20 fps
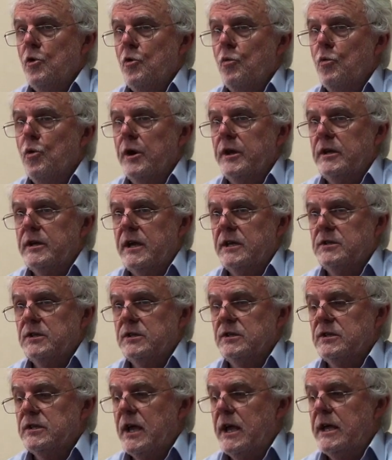what it has
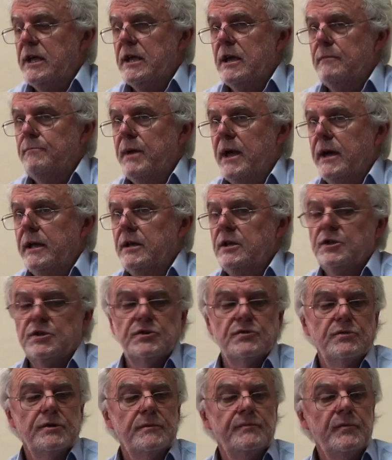to say about
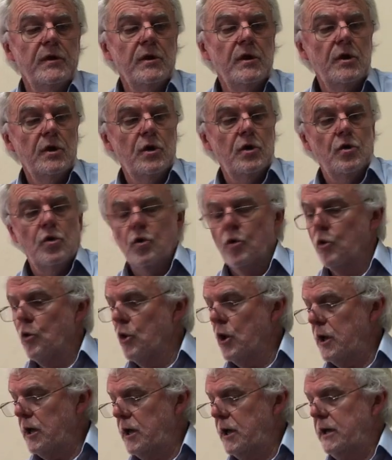history.
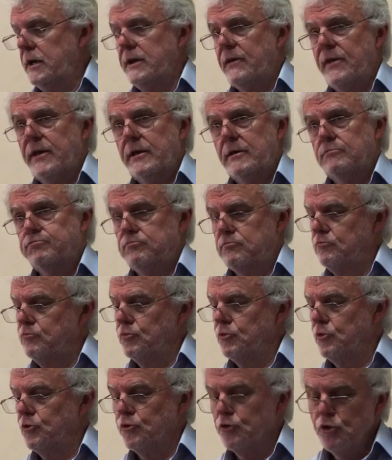Or another
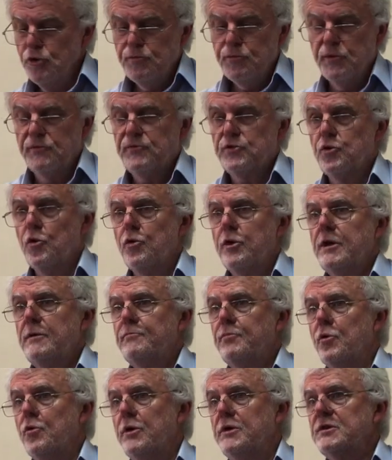group of talking
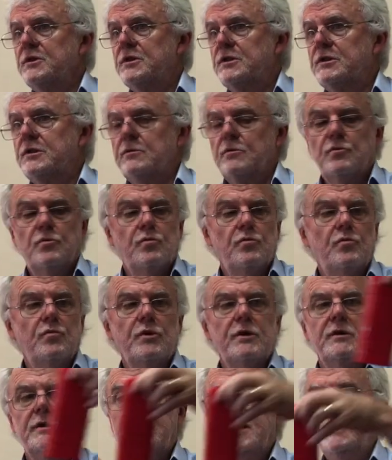points
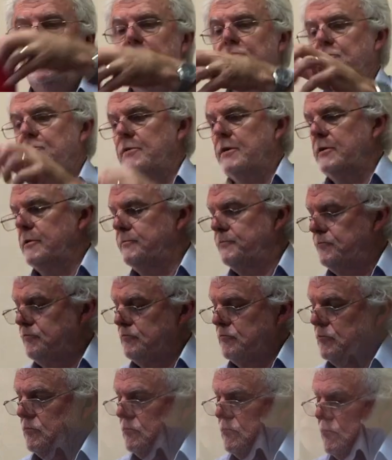we could have,
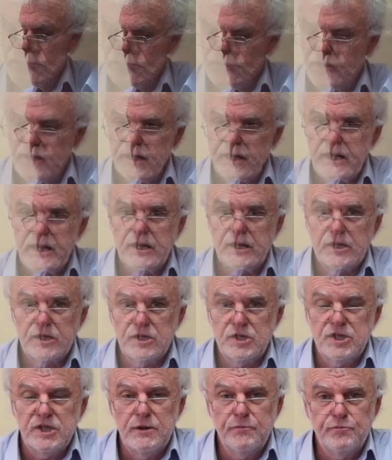fairly
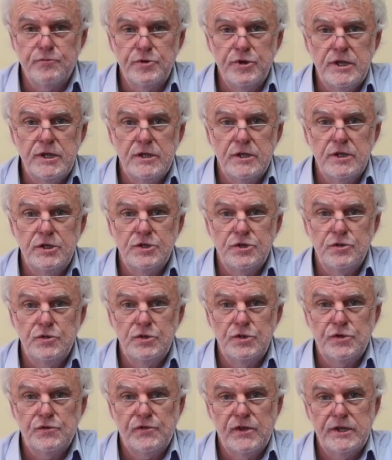contemporary
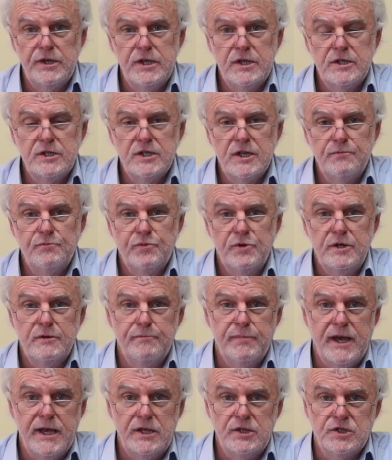issues, fairly contemporary
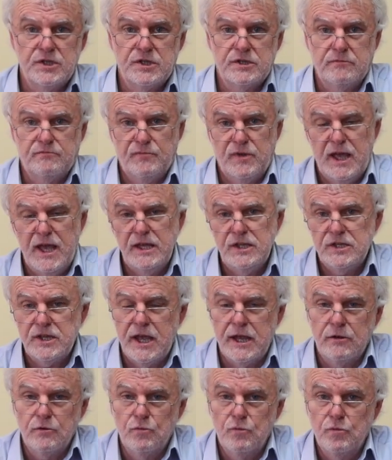debates.
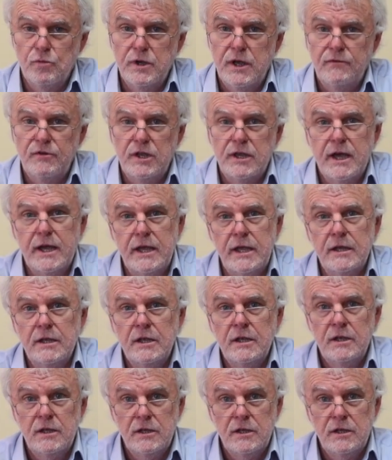Anzac, we're having a